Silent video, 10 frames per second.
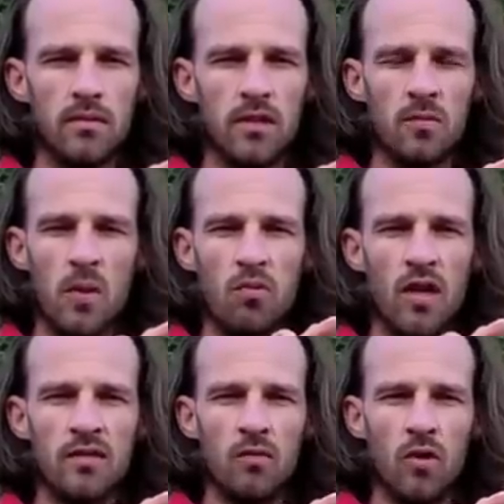Just be
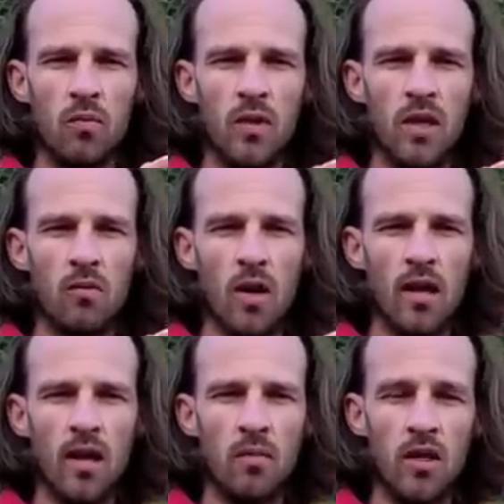present with me
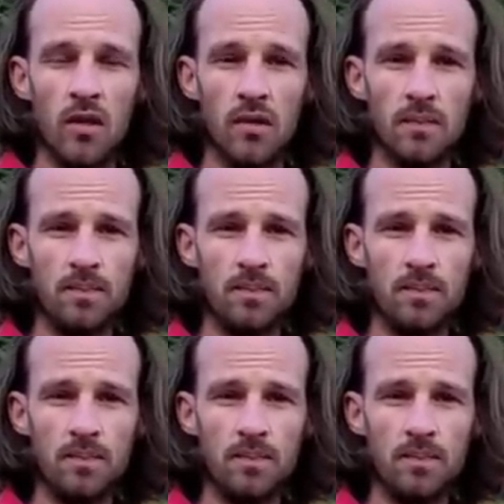while I'm here.